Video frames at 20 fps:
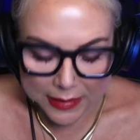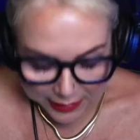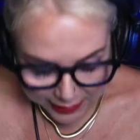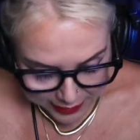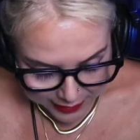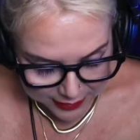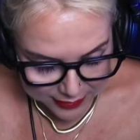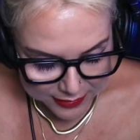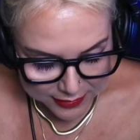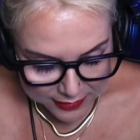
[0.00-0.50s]

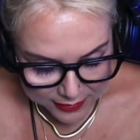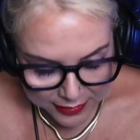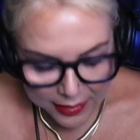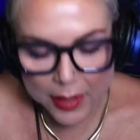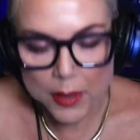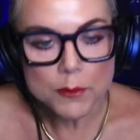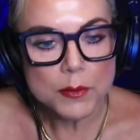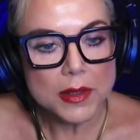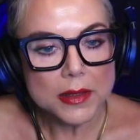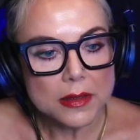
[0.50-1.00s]
is,
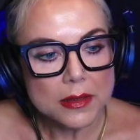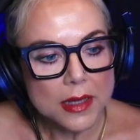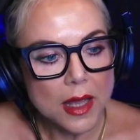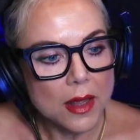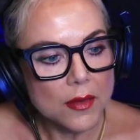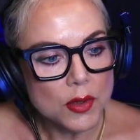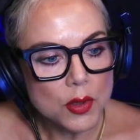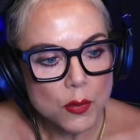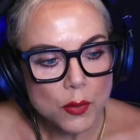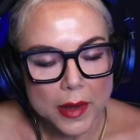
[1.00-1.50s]
yeah, but yeah,
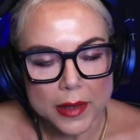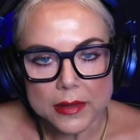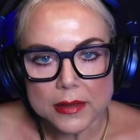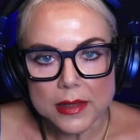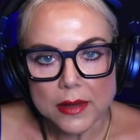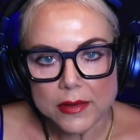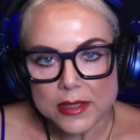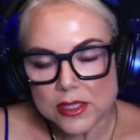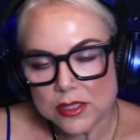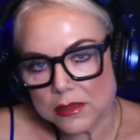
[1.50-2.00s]
you're right.
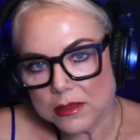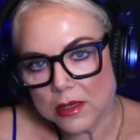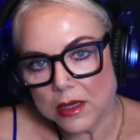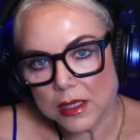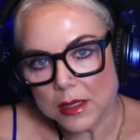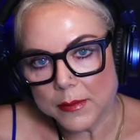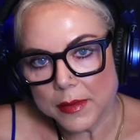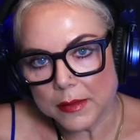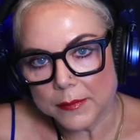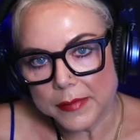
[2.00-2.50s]
Now I should talk
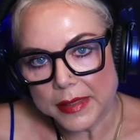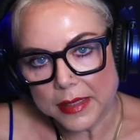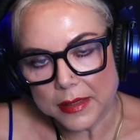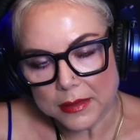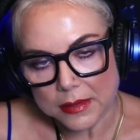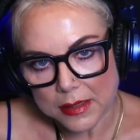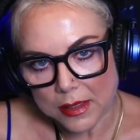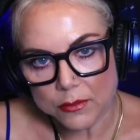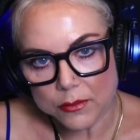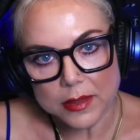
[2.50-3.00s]
about me
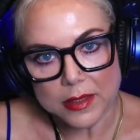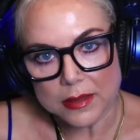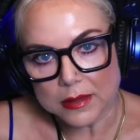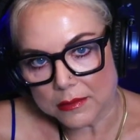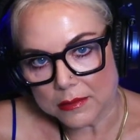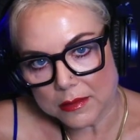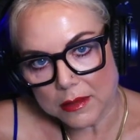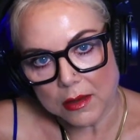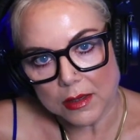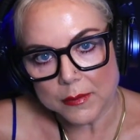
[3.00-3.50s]
and how we
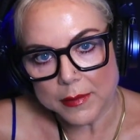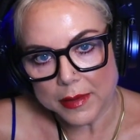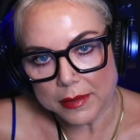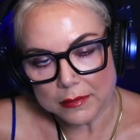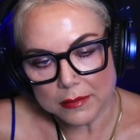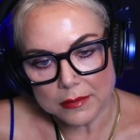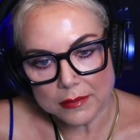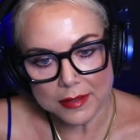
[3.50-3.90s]
can talk about